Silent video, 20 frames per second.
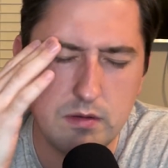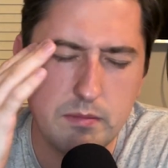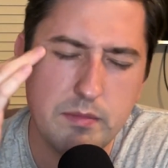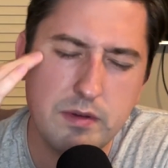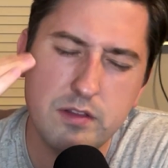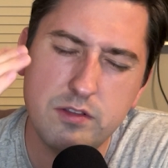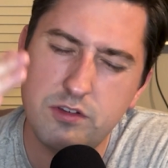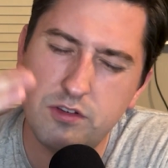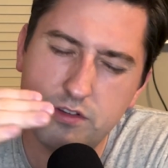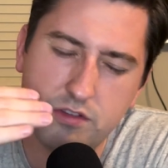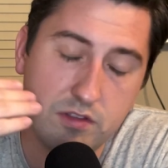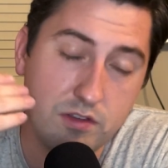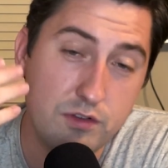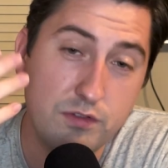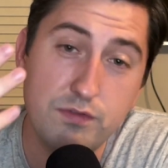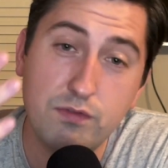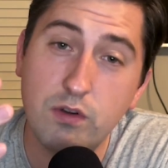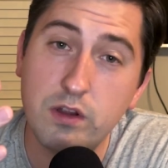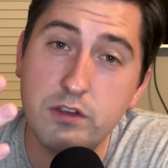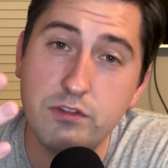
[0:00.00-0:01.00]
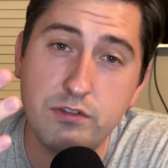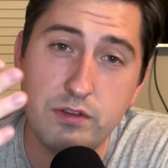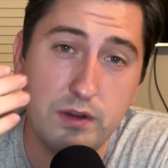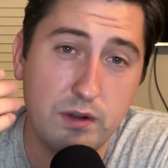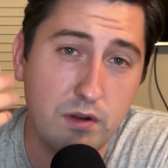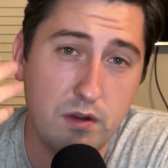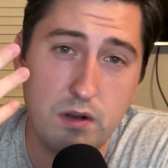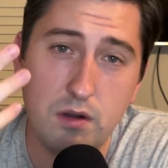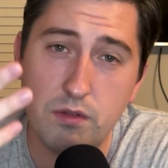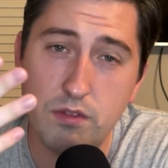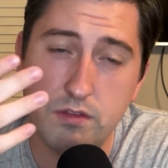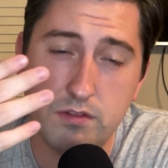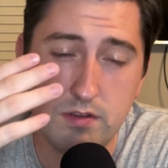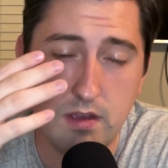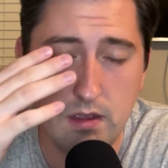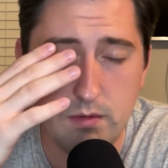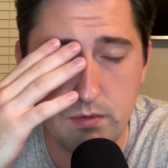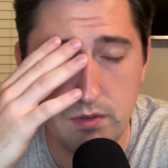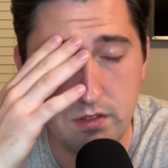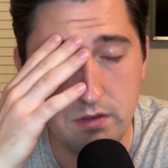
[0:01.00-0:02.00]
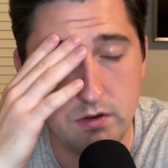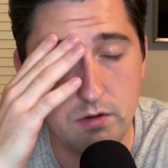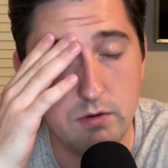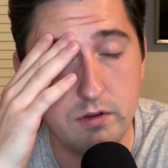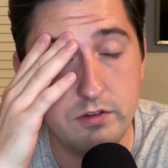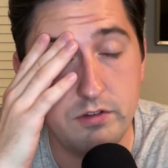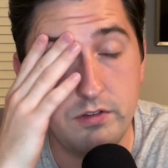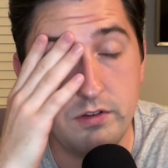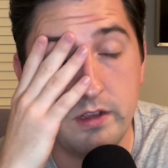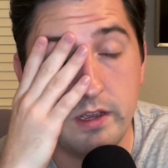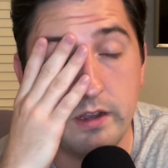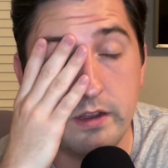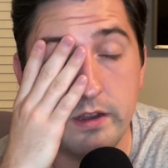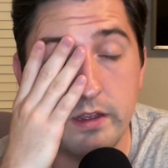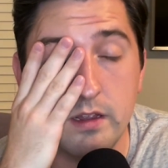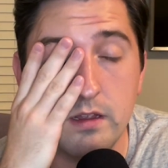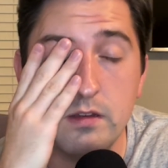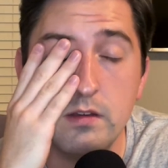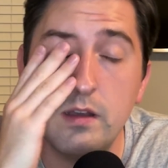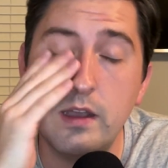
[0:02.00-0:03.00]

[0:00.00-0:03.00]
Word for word: but just this phrase you hear all the time within Christianity.